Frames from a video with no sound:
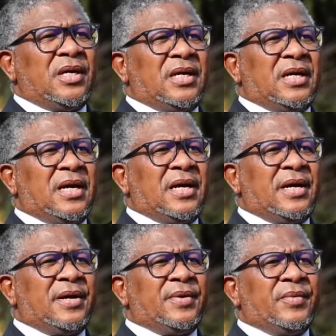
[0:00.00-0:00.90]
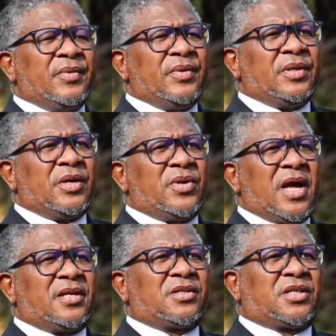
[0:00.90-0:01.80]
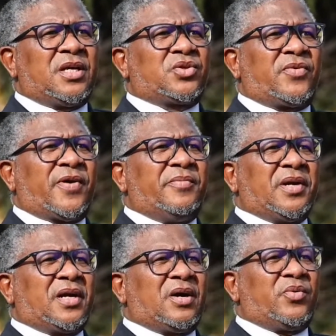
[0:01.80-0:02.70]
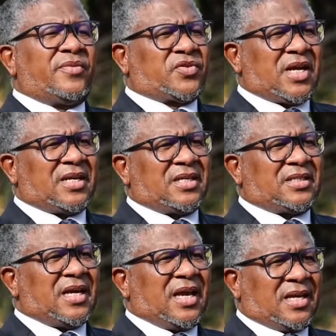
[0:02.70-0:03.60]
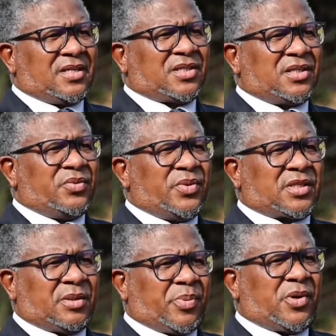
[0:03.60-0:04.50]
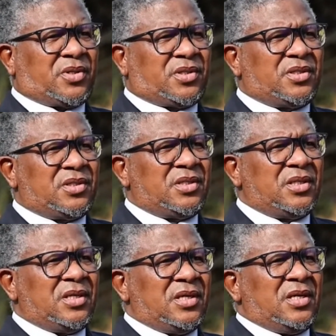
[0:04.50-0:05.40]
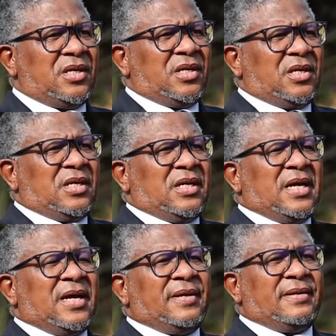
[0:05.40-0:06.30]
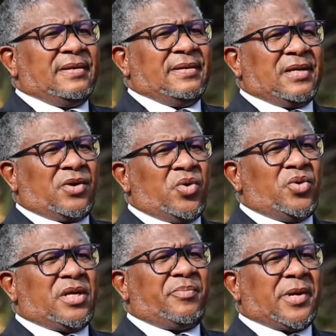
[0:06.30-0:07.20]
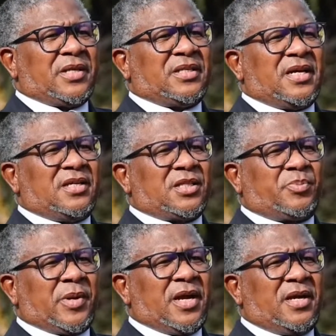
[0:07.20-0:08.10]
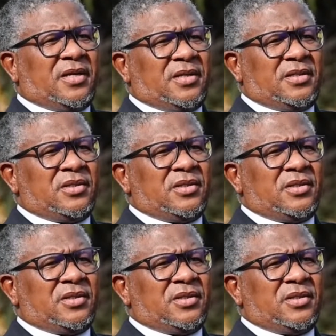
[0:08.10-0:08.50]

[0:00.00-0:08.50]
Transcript: the United States of America, we have said as the ANC we support the role the president is playing